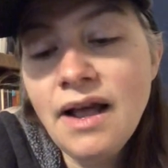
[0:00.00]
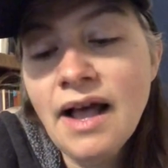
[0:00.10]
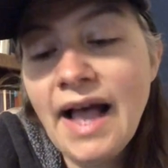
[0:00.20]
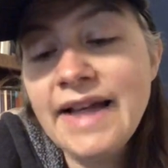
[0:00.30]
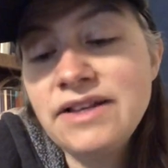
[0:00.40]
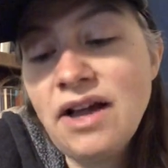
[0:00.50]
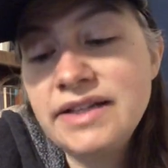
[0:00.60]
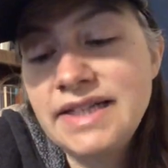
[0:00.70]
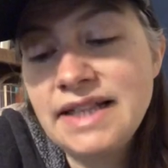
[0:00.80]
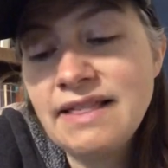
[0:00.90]
I
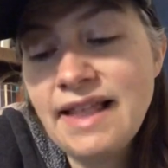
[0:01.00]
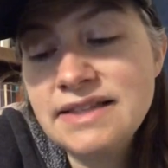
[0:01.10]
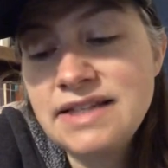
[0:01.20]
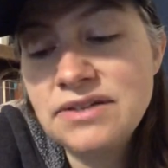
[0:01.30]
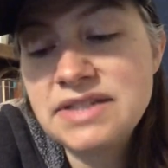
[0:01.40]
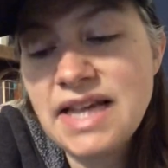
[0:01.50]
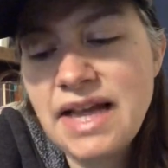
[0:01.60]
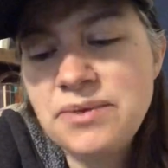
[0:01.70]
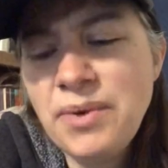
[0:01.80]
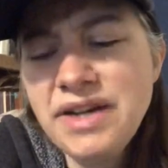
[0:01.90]
nodded and glanced
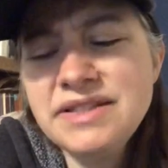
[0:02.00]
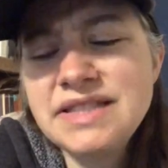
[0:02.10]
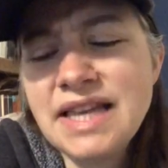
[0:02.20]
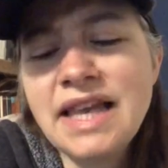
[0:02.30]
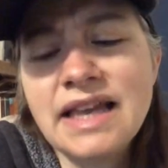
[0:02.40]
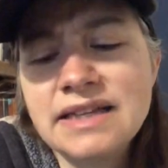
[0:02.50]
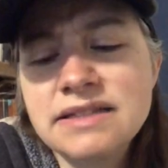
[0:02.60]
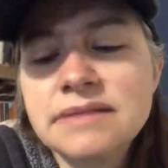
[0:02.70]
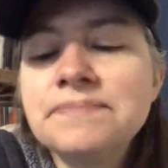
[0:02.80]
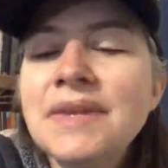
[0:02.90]
outside. Where's
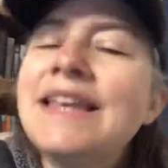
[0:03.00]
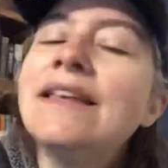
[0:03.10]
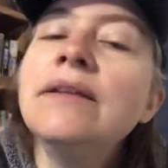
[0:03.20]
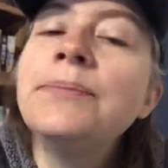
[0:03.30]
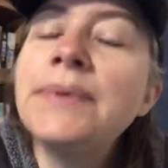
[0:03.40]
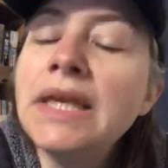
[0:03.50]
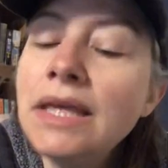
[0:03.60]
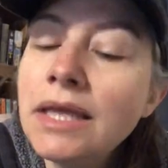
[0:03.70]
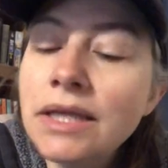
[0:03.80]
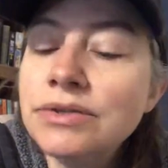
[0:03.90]
Tinks? He'll
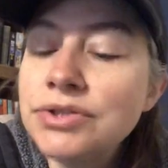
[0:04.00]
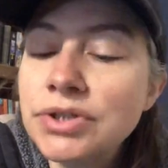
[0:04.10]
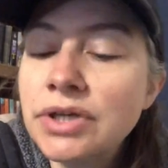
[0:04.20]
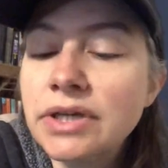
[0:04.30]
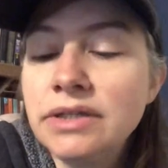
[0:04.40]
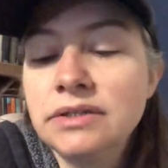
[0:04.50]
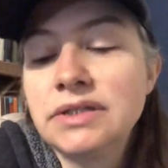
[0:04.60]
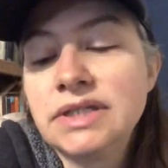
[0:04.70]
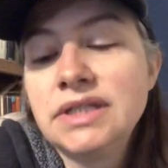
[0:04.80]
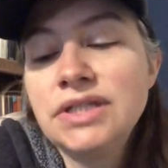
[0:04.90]
be here, sugar,
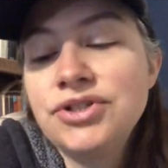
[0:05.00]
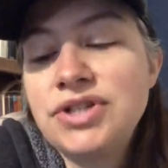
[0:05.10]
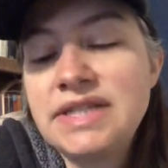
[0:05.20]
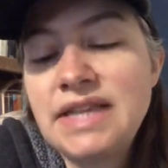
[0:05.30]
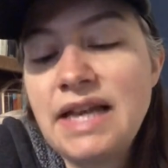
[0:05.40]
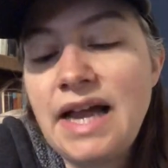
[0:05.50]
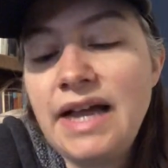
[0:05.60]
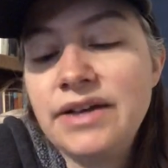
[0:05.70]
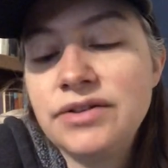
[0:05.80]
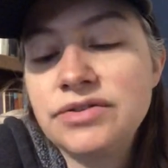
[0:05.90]
she said,
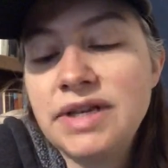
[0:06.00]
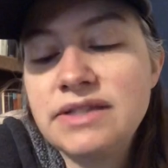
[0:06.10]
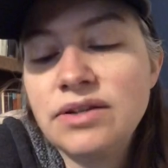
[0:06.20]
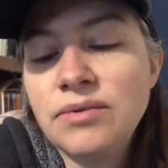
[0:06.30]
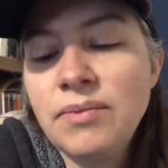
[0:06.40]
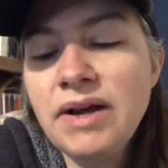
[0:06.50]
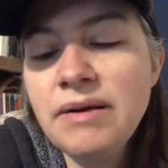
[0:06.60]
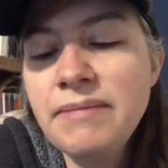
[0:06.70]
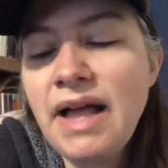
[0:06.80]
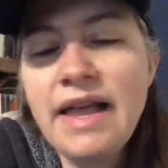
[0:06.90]
eyeing her dresser.
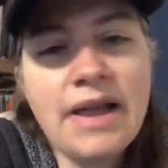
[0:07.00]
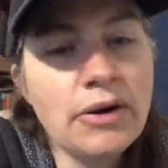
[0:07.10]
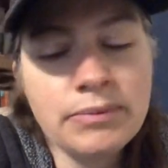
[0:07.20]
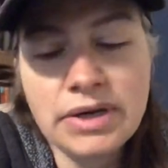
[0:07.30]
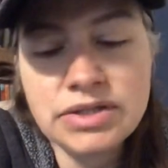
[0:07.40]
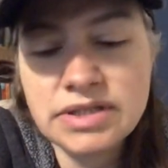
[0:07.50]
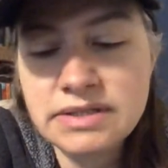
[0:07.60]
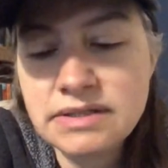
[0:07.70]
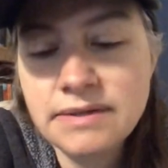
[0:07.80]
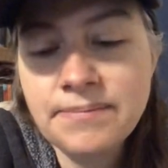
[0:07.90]
Where are my
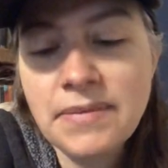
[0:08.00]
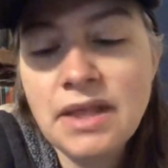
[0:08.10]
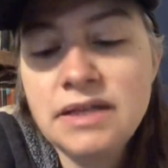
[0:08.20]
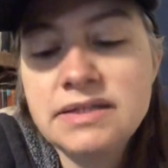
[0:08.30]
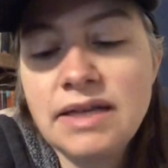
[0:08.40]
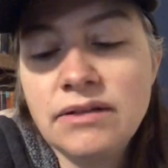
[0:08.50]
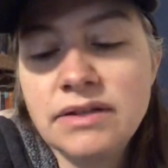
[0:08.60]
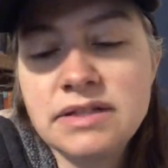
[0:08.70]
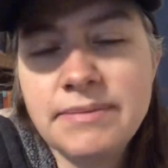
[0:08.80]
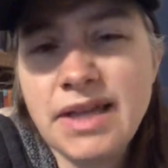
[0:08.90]
hairbrushes? Dale
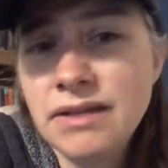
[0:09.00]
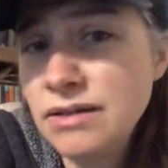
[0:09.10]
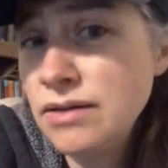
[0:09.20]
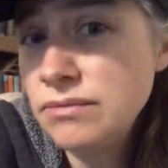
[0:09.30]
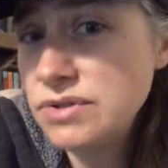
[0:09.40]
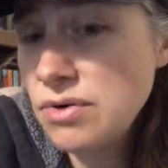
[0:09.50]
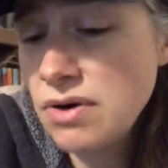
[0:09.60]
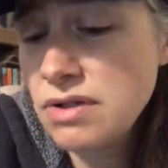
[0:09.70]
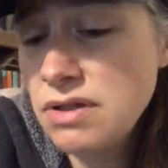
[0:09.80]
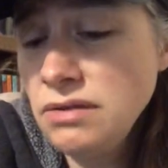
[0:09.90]
looked at me.
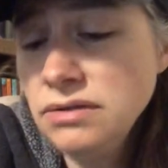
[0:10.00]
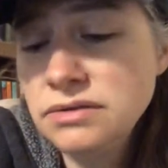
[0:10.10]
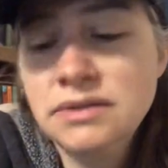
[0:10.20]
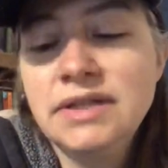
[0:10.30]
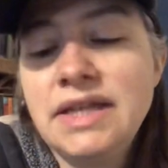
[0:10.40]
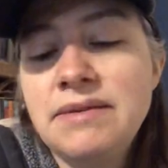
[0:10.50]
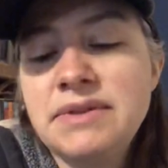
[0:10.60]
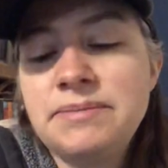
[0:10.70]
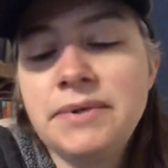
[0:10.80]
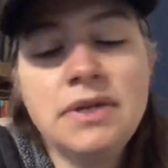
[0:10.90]
Rhetorical? He
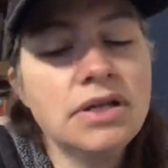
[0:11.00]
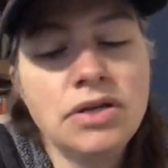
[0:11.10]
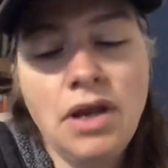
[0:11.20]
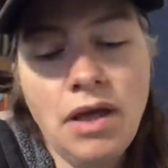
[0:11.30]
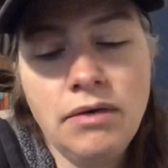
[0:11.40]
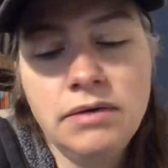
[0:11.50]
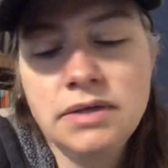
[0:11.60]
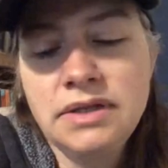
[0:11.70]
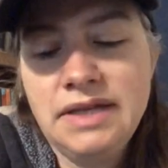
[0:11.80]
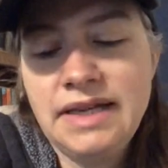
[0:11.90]
whispered. No,
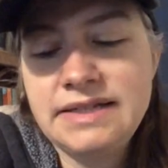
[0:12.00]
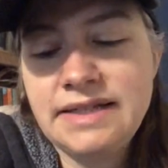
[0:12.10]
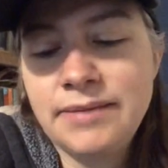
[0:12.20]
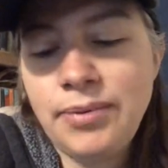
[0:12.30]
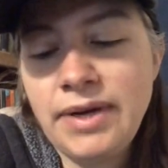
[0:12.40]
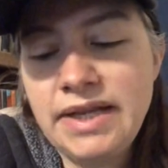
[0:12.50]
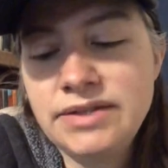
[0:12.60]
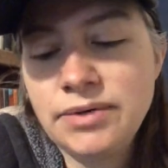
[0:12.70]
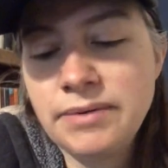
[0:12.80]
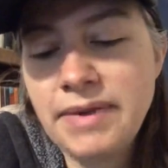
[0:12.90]
I said, pointing
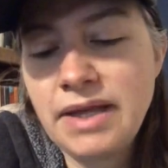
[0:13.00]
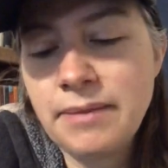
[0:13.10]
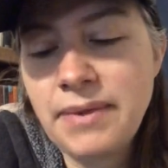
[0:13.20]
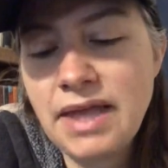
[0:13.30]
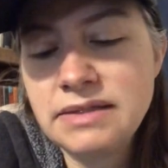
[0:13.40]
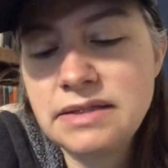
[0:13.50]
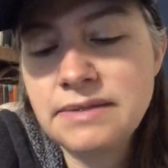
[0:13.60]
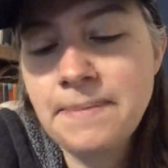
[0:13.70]
to her makeup case.